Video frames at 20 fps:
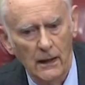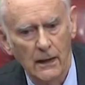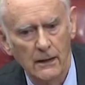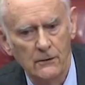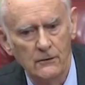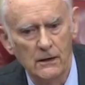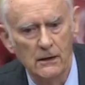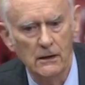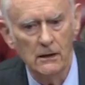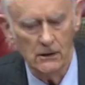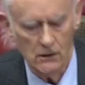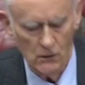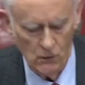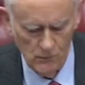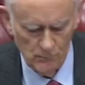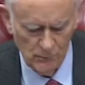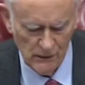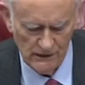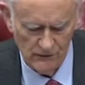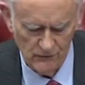Indeed, it
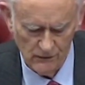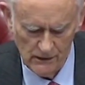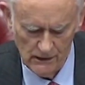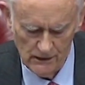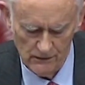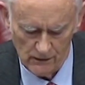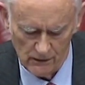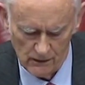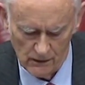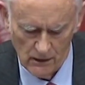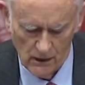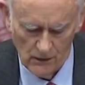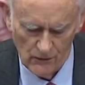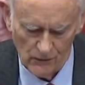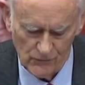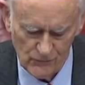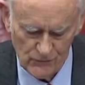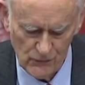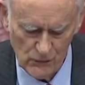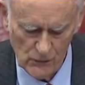could bring together
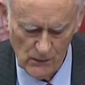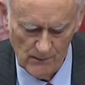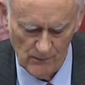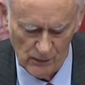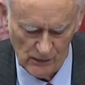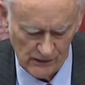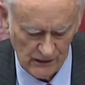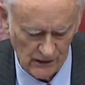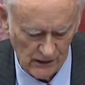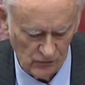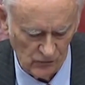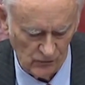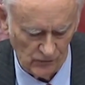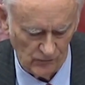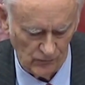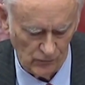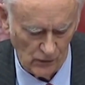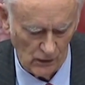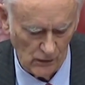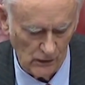the true
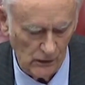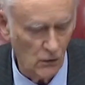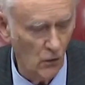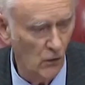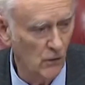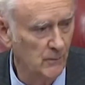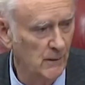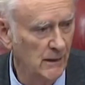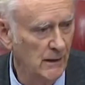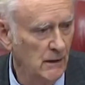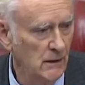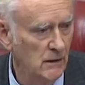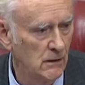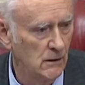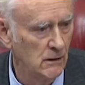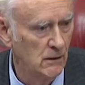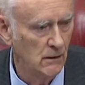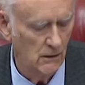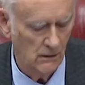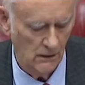implications for our economy,
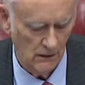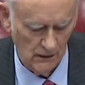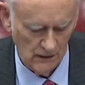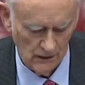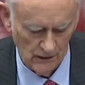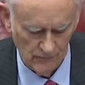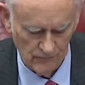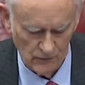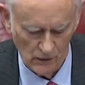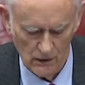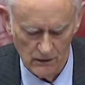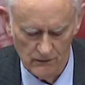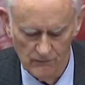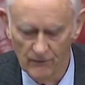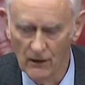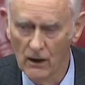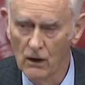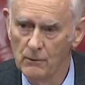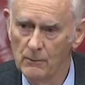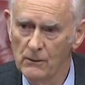for our
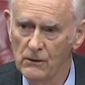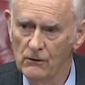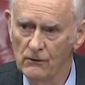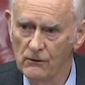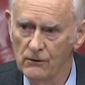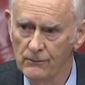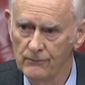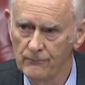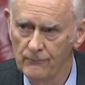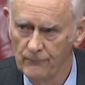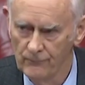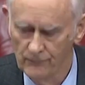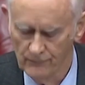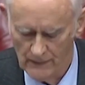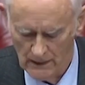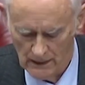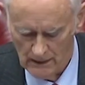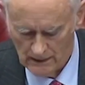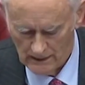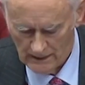environment,
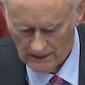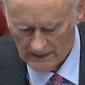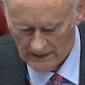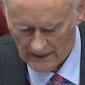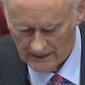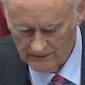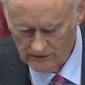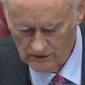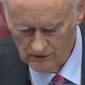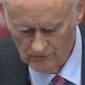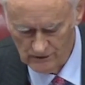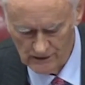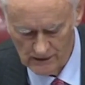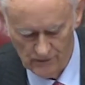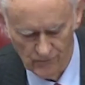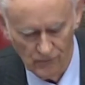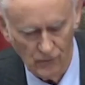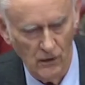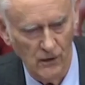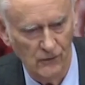and
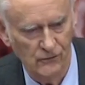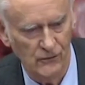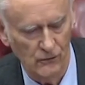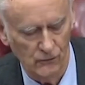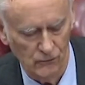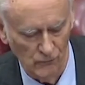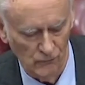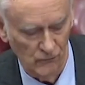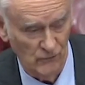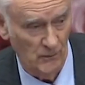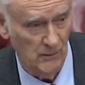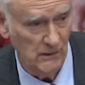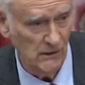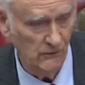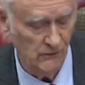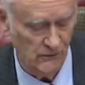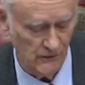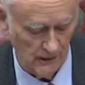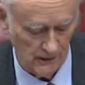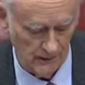indeed for our social
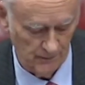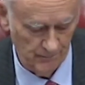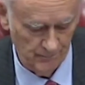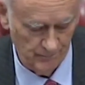stability.